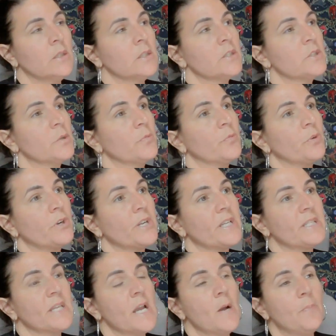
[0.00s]
So for an
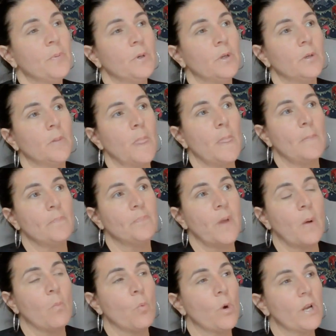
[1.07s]
example,
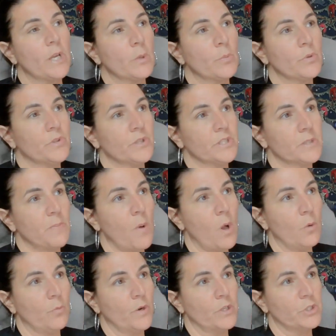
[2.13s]
I'm working with this
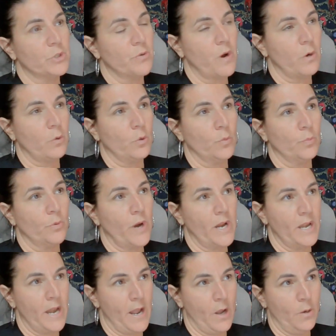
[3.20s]
small restaurant group
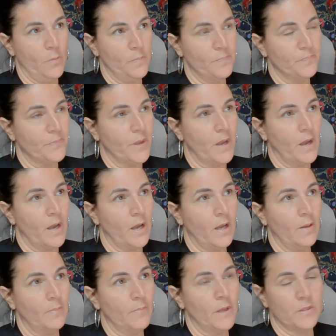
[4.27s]
right now
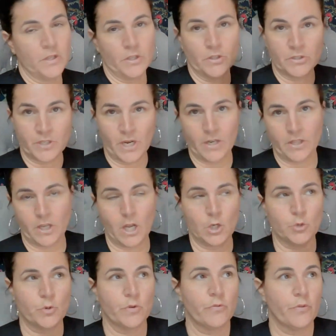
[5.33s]
on the other side of the
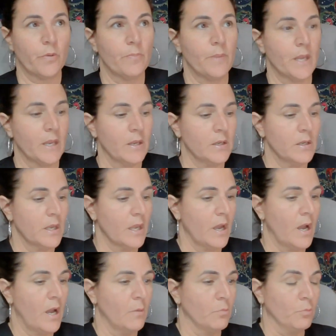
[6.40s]
country from me.
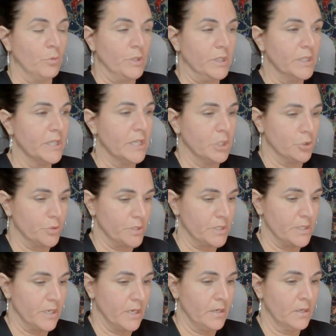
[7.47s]
Really
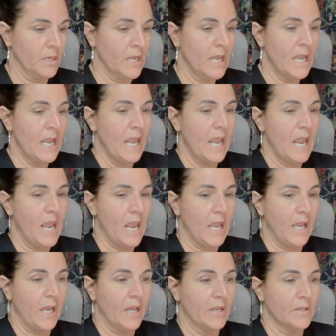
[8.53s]
interesting.
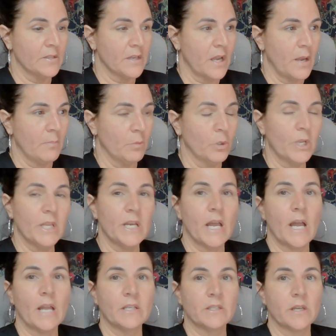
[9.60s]
and looking
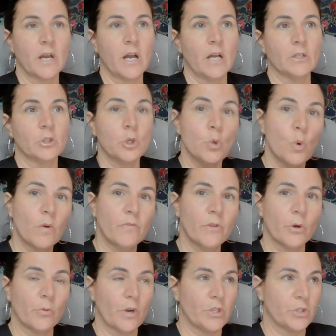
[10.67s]
at two of
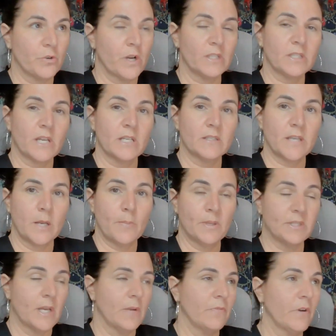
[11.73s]
their restaurants kind of side by
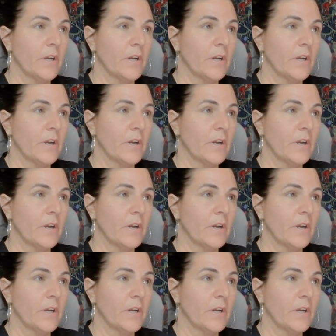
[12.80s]
side.